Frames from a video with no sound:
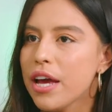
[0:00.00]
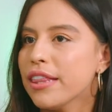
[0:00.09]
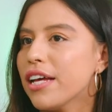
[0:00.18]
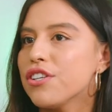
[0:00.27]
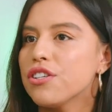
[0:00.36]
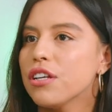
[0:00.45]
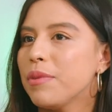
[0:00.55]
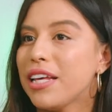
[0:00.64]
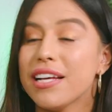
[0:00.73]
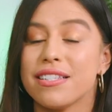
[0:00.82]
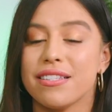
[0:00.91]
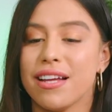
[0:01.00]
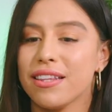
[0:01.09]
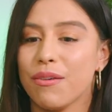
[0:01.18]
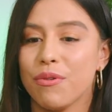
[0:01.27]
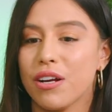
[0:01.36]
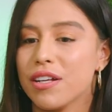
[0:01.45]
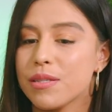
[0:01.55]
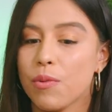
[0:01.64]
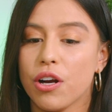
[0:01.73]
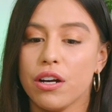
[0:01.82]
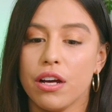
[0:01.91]
That shouldn't be the case. It's not that we're not
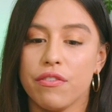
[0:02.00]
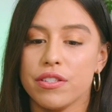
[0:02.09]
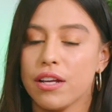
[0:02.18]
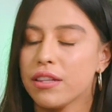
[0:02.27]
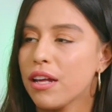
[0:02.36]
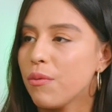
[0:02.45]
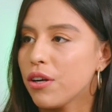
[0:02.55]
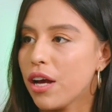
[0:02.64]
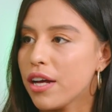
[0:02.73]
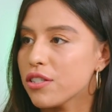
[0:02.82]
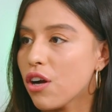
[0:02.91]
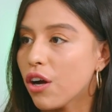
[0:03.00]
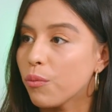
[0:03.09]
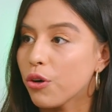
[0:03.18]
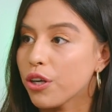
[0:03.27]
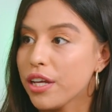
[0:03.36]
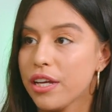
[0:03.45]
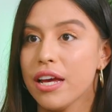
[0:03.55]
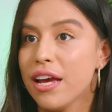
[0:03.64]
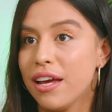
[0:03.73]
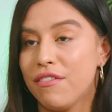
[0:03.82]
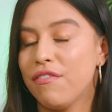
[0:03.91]
smart enough. It's not that we're not as hardworking.
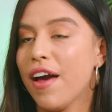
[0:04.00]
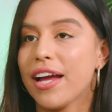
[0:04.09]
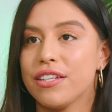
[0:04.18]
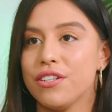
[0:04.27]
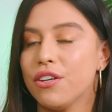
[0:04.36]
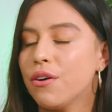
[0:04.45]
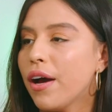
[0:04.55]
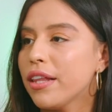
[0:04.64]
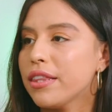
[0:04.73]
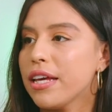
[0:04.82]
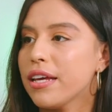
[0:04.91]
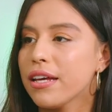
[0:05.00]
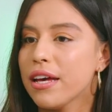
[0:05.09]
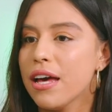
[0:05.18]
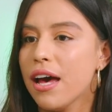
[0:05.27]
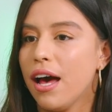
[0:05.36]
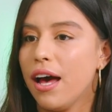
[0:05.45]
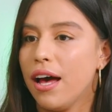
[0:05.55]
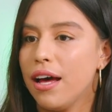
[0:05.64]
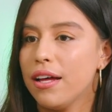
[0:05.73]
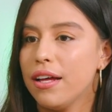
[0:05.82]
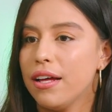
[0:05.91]
In fact, I think
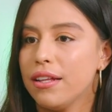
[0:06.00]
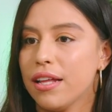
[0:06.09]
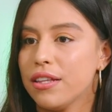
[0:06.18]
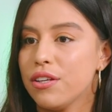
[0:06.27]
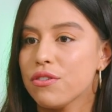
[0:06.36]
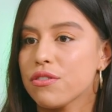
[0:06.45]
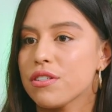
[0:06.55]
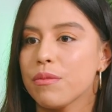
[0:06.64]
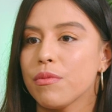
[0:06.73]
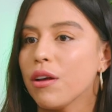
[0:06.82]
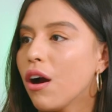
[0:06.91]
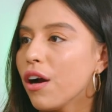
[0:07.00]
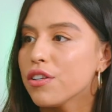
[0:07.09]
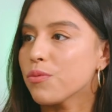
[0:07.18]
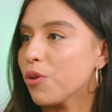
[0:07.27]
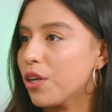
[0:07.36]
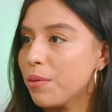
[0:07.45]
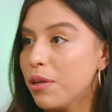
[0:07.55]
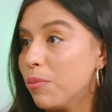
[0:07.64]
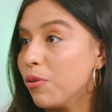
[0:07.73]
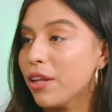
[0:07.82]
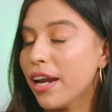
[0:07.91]
Latinos are some of the hardest working people that